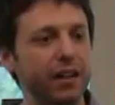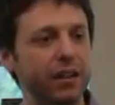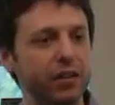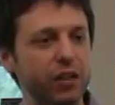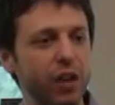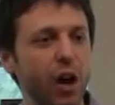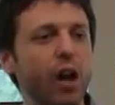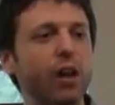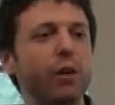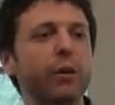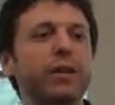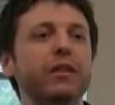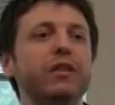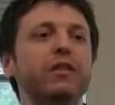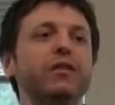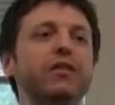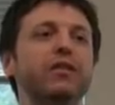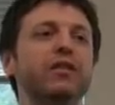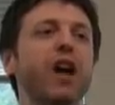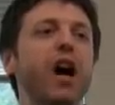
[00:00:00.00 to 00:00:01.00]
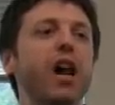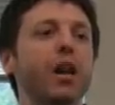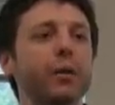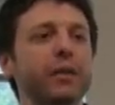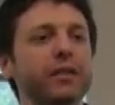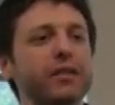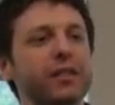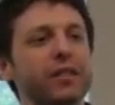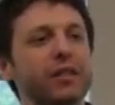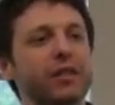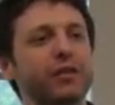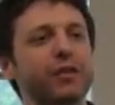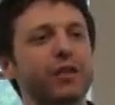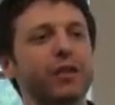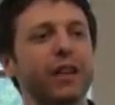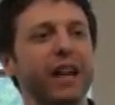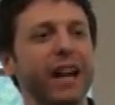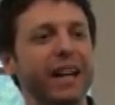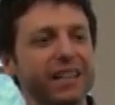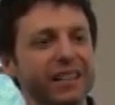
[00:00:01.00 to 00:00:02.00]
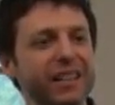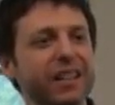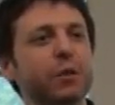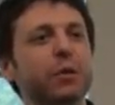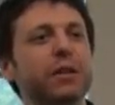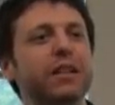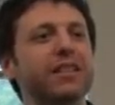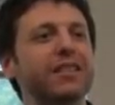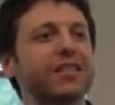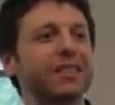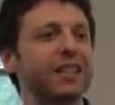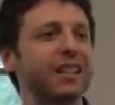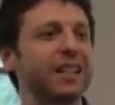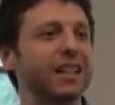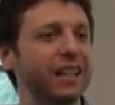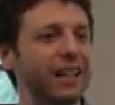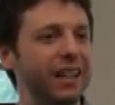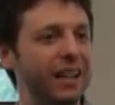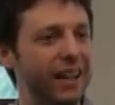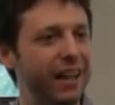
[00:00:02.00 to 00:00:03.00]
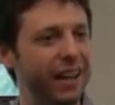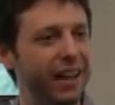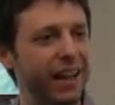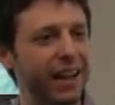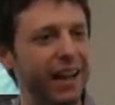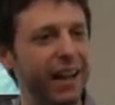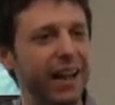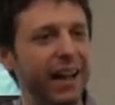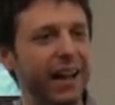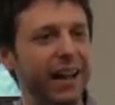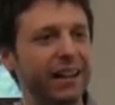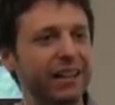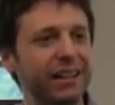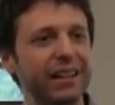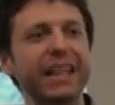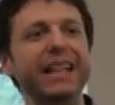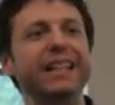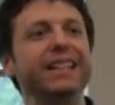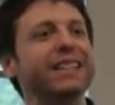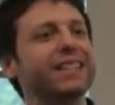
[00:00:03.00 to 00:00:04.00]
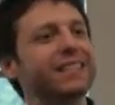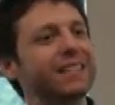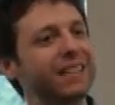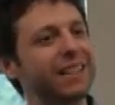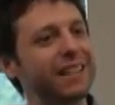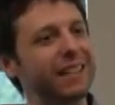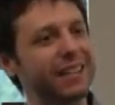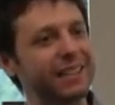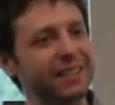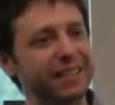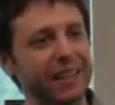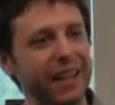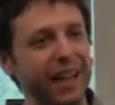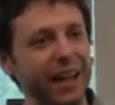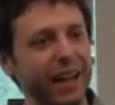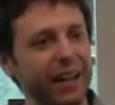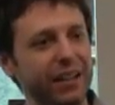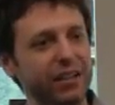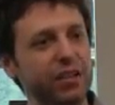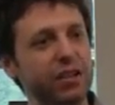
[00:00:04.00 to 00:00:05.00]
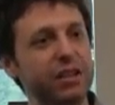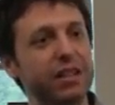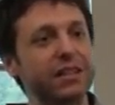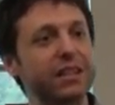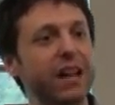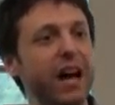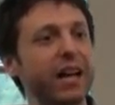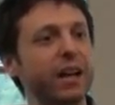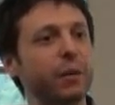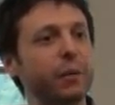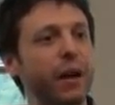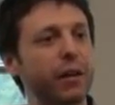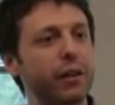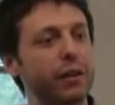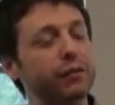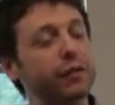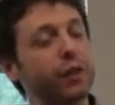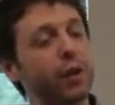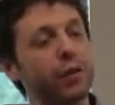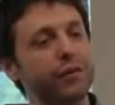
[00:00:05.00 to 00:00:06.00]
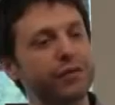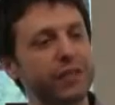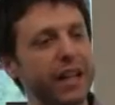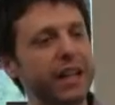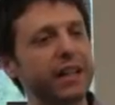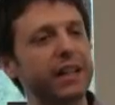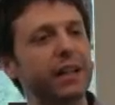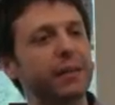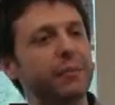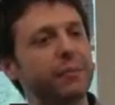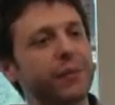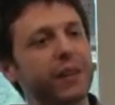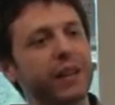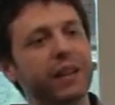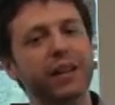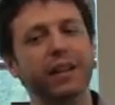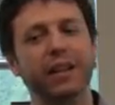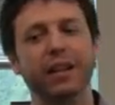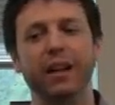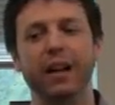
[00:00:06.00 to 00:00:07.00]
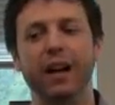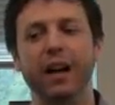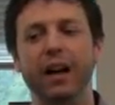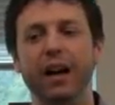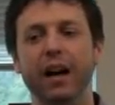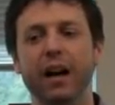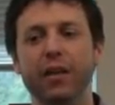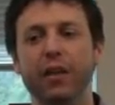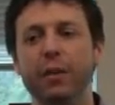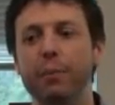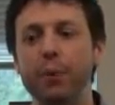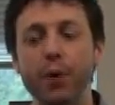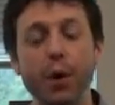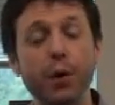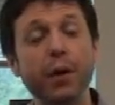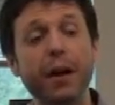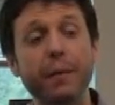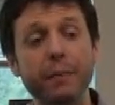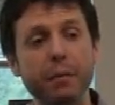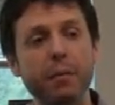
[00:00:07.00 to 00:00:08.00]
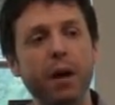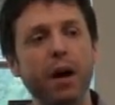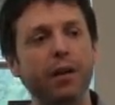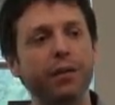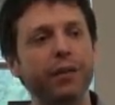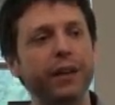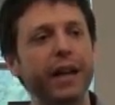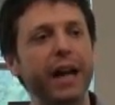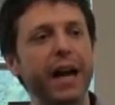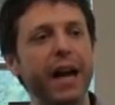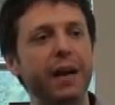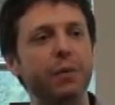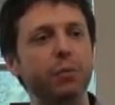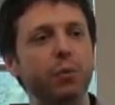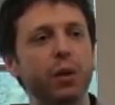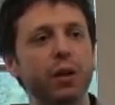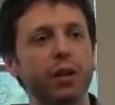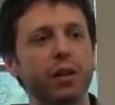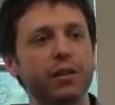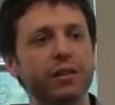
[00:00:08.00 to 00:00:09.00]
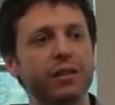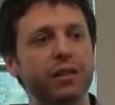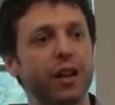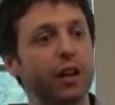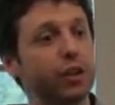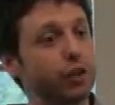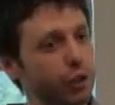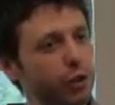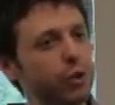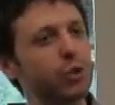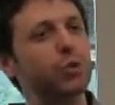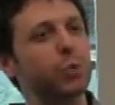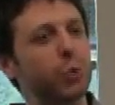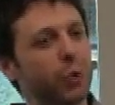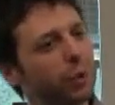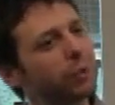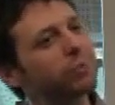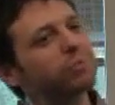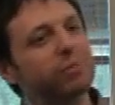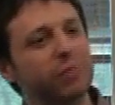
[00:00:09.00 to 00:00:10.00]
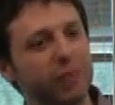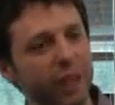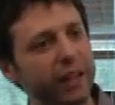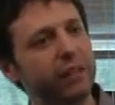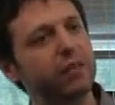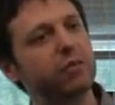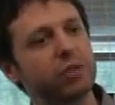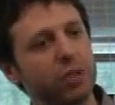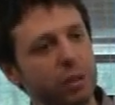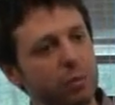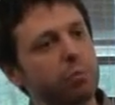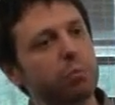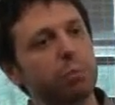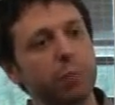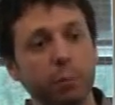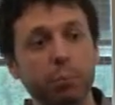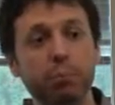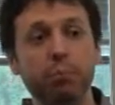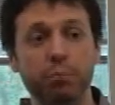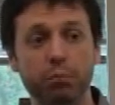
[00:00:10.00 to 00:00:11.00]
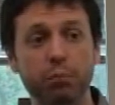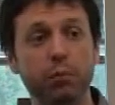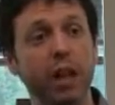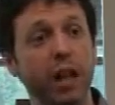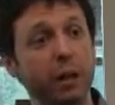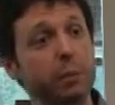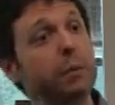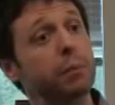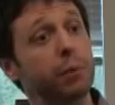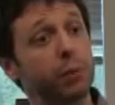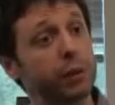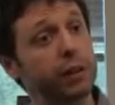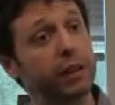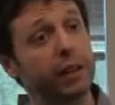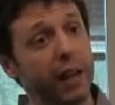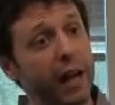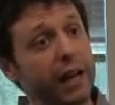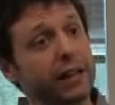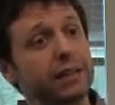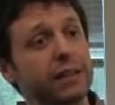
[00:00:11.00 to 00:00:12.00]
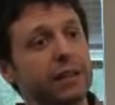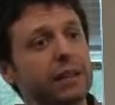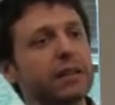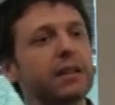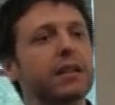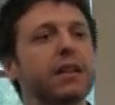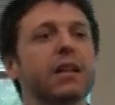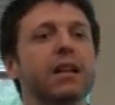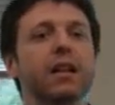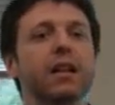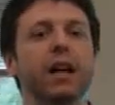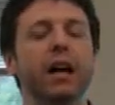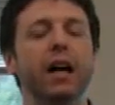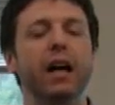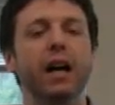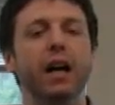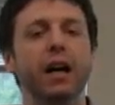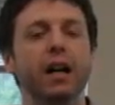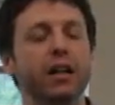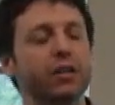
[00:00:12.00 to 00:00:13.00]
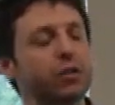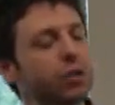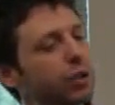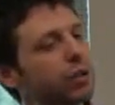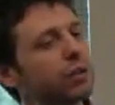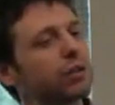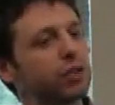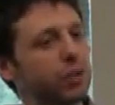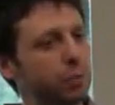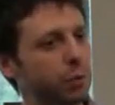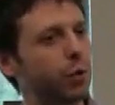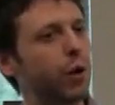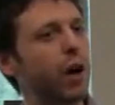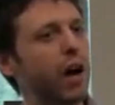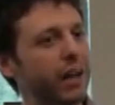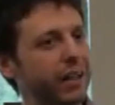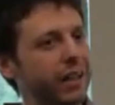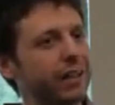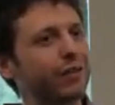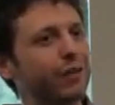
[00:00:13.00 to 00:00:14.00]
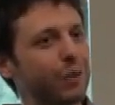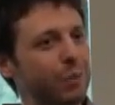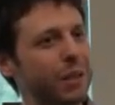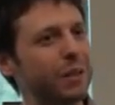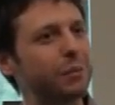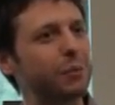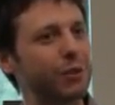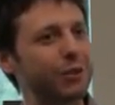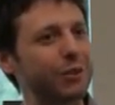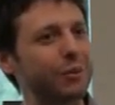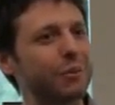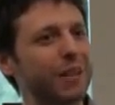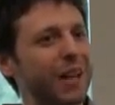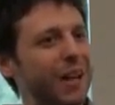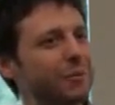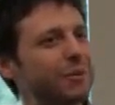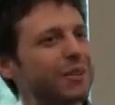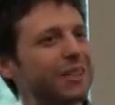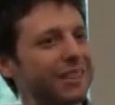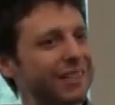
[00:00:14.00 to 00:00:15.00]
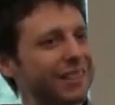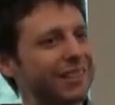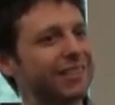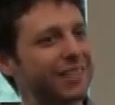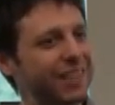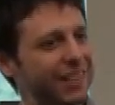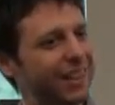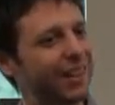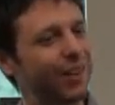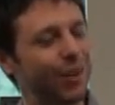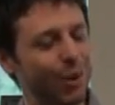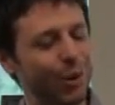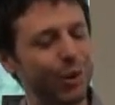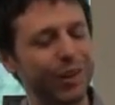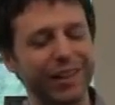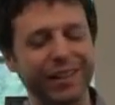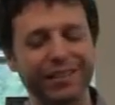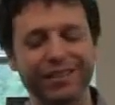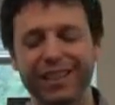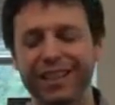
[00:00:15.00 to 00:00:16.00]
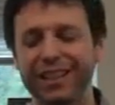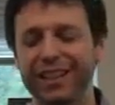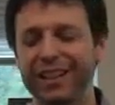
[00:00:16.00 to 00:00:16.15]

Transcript: tolerances for asynchronicity and latencies, and to design around the flow of data. The programming model they had was unusual. But a lot of people really liked it. It took some grokking for people sometimes to get a hold of.